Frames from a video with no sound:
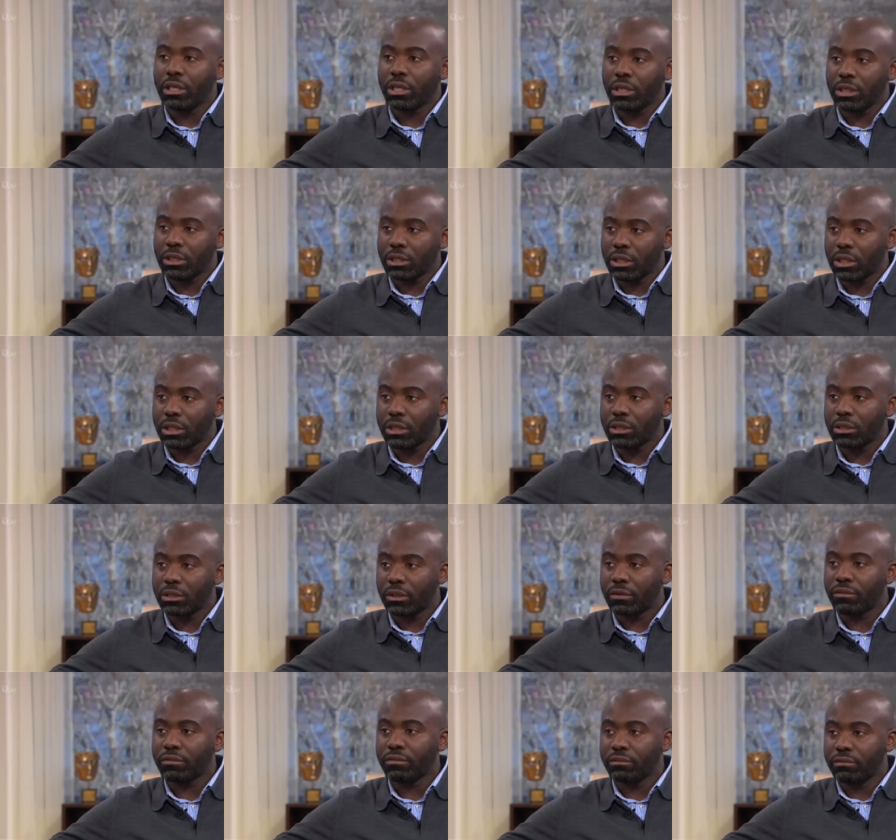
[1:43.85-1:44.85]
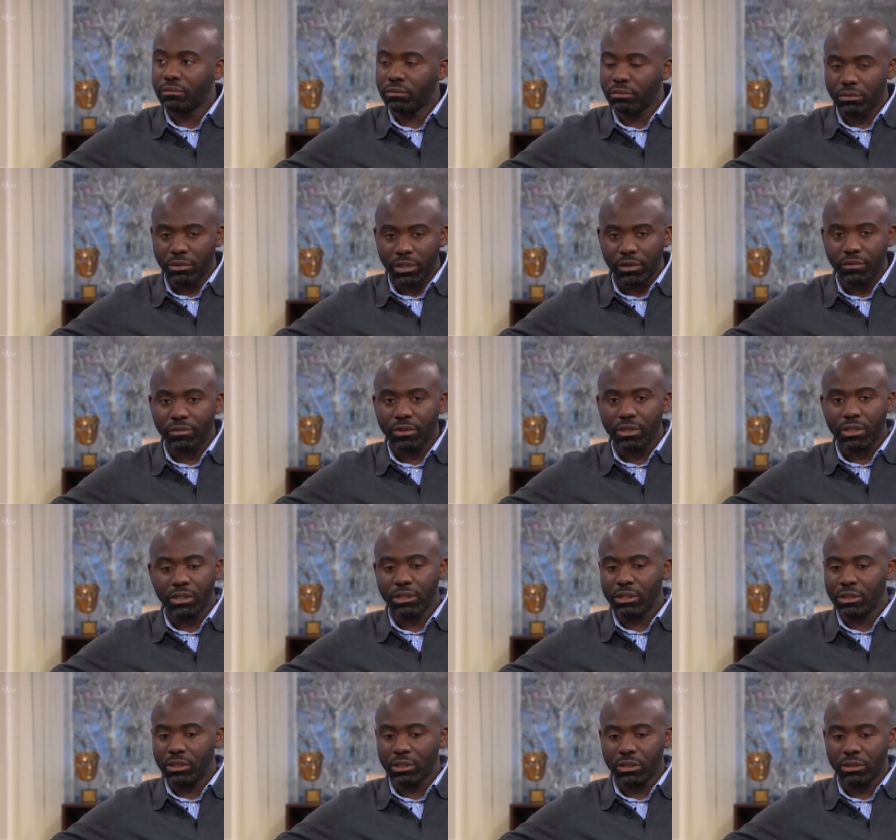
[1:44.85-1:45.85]
with, yeah, yeah. with, with, with, all the medical
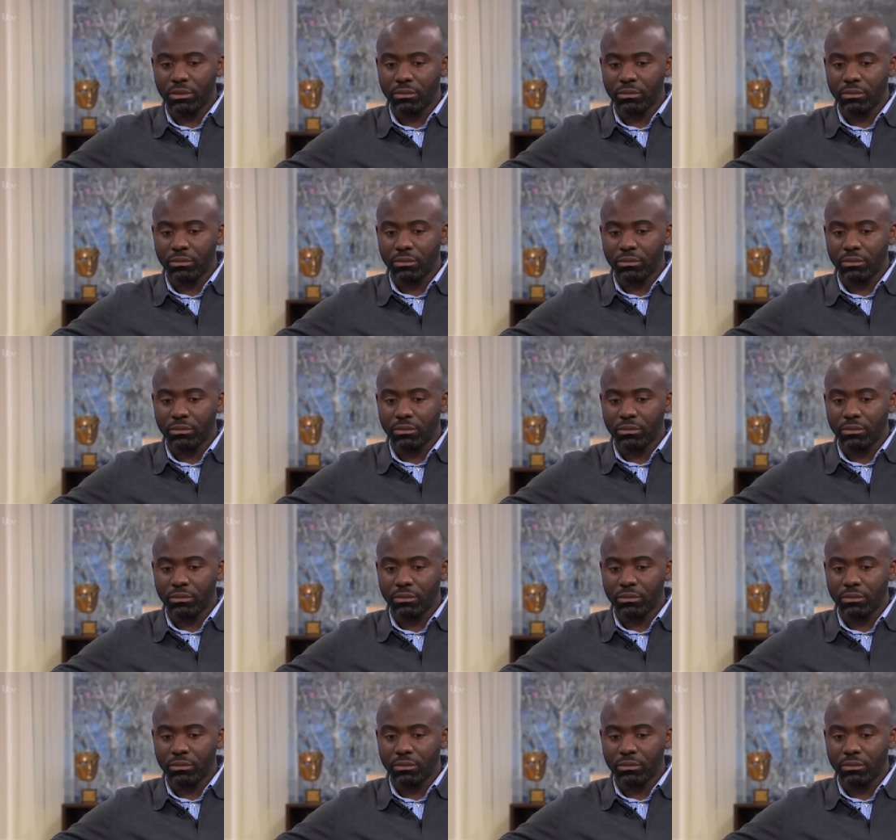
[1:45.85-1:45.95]
staff that